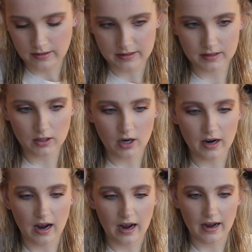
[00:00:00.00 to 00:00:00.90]
This is on
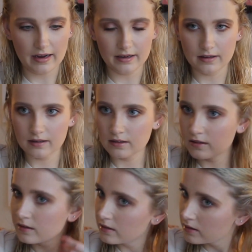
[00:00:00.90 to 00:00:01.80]
high.
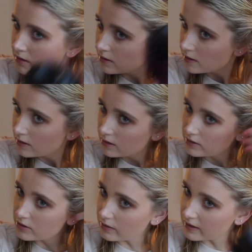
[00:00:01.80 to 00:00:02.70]

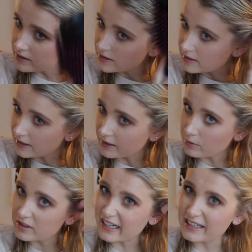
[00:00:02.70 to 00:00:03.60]
Let's see,
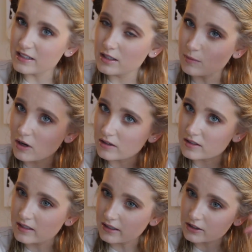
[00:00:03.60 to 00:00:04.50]
we'll take a small
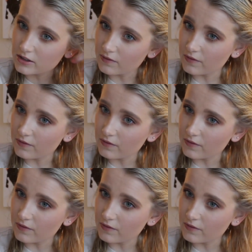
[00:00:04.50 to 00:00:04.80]
section